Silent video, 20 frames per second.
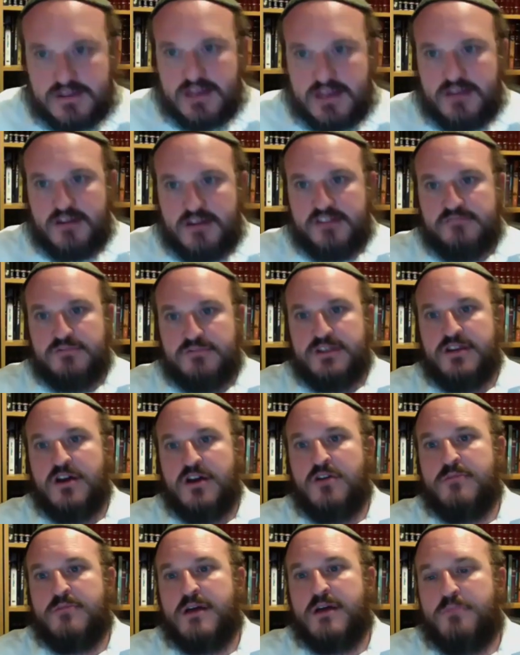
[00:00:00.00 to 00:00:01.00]
and as we know
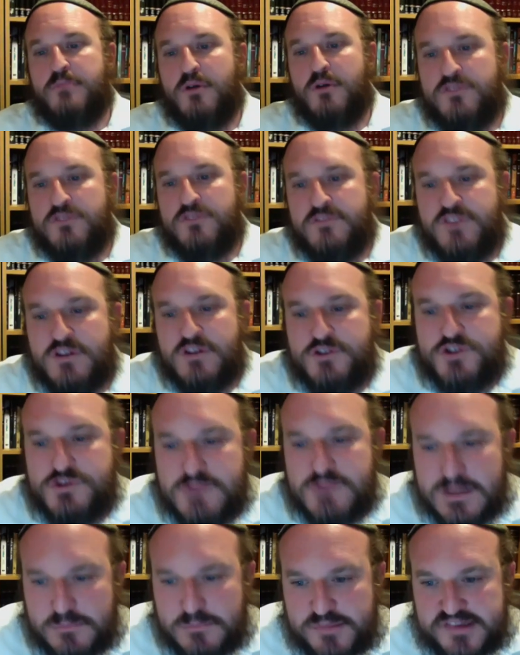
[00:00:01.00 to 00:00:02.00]
about both of their
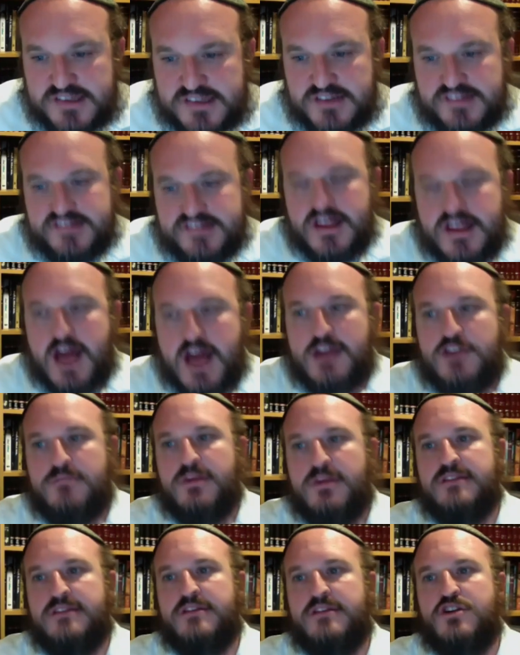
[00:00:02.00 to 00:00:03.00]
trips, and it's
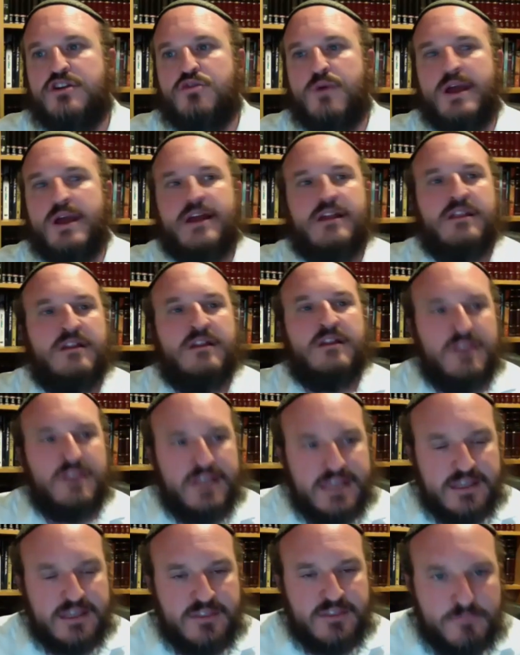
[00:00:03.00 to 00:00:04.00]
documented quite
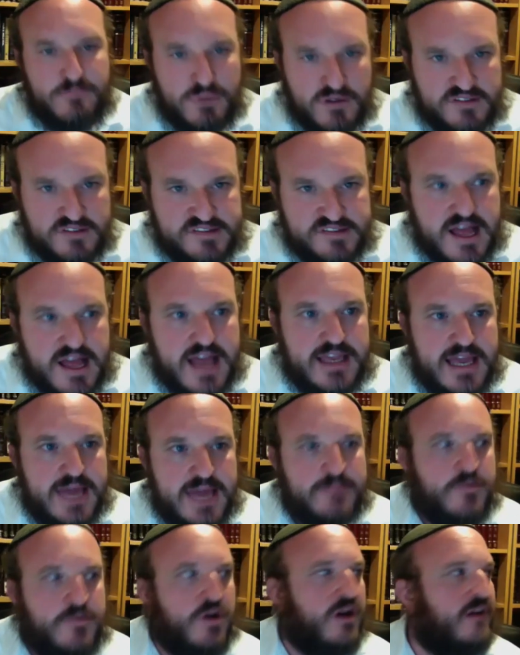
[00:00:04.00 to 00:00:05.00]
clearly in the books
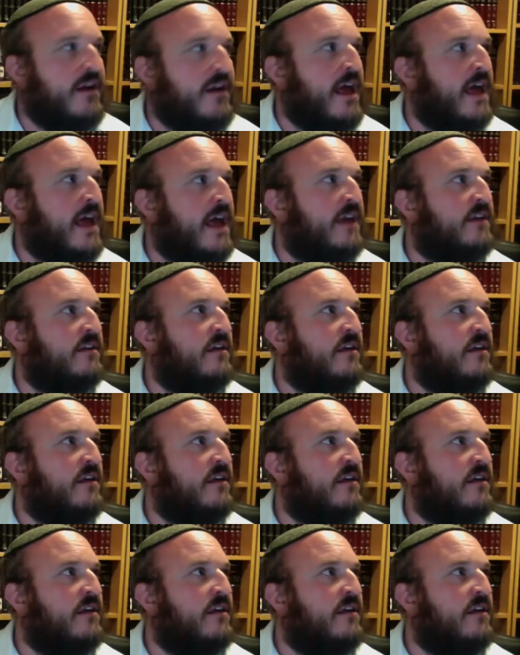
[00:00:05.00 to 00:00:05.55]
Likutei Moharan,